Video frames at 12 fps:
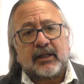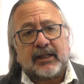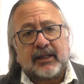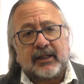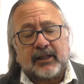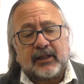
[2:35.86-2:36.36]

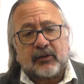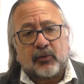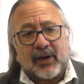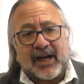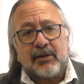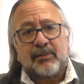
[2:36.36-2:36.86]

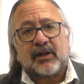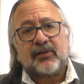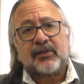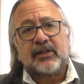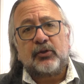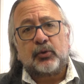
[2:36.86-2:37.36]

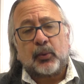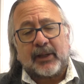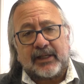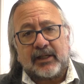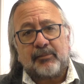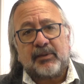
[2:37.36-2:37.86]
rivals into
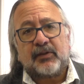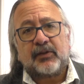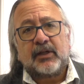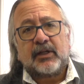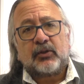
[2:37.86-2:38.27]
enemies,